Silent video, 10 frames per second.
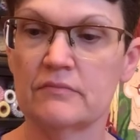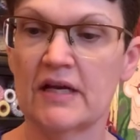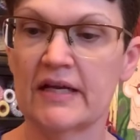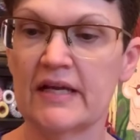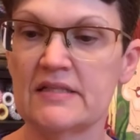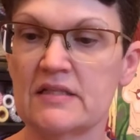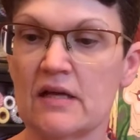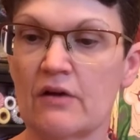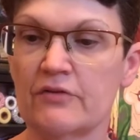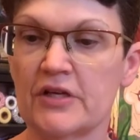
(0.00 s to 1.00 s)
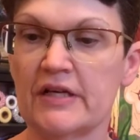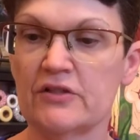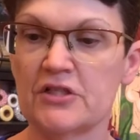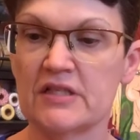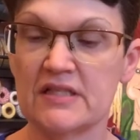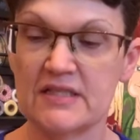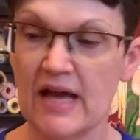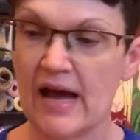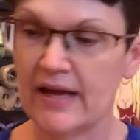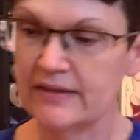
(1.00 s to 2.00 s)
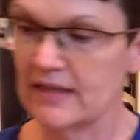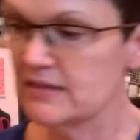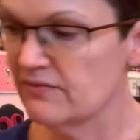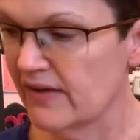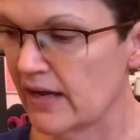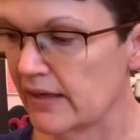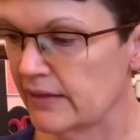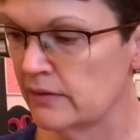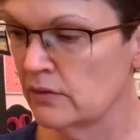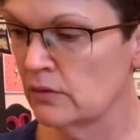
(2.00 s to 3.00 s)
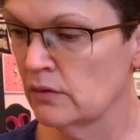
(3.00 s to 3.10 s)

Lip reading: I guess, over here to the side. That's fine.